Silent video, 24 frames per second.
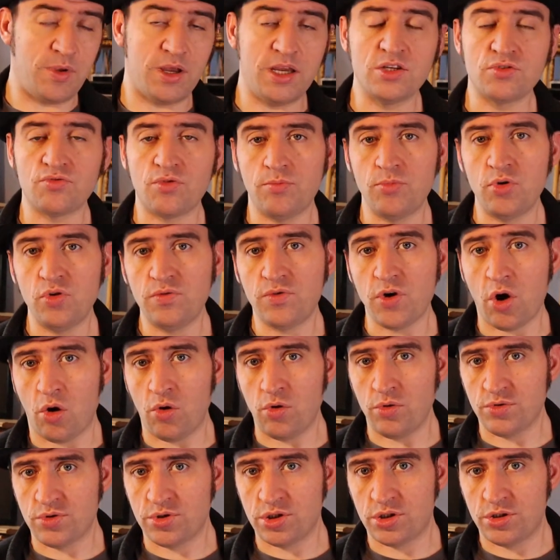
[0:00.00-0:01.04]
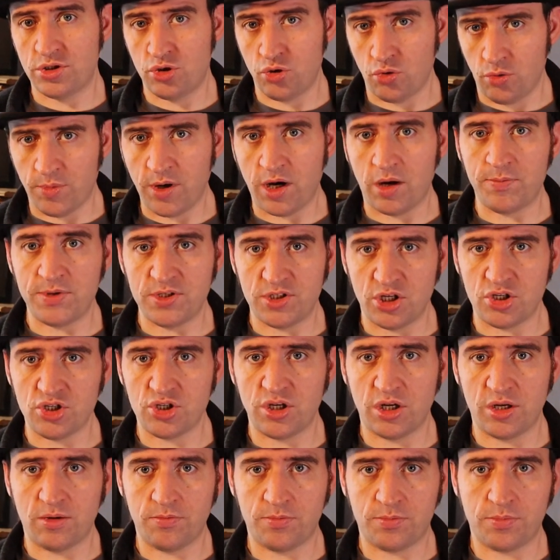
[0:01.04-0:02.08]
He's removed all toolbar
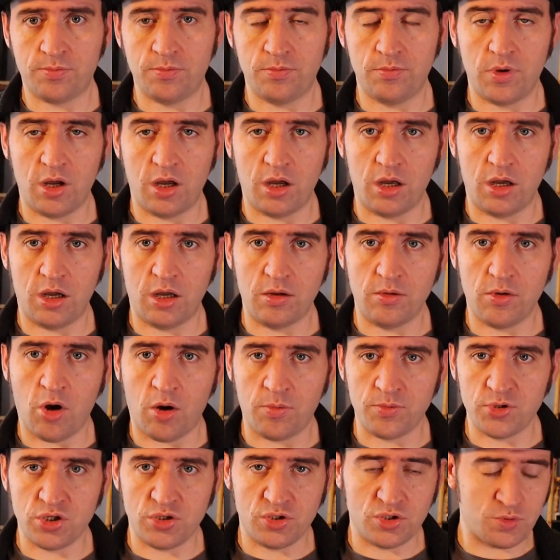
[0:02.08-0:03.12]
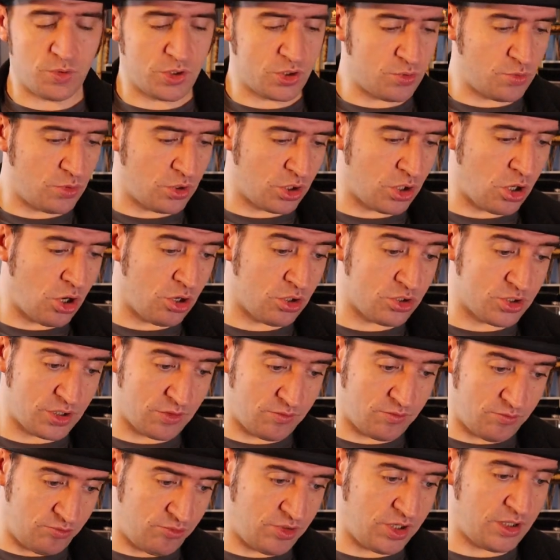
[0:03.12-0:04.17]
positioning options, which were
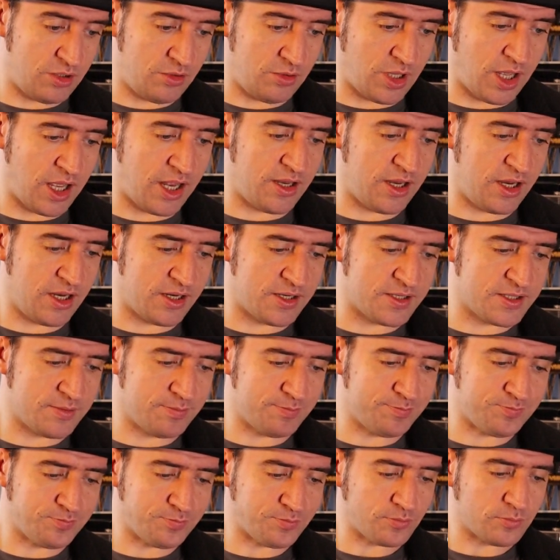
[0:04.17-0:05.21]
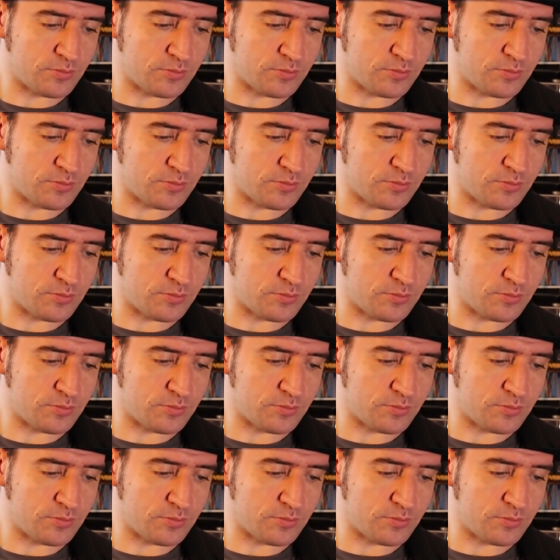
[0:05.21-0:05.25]
causing real headaches.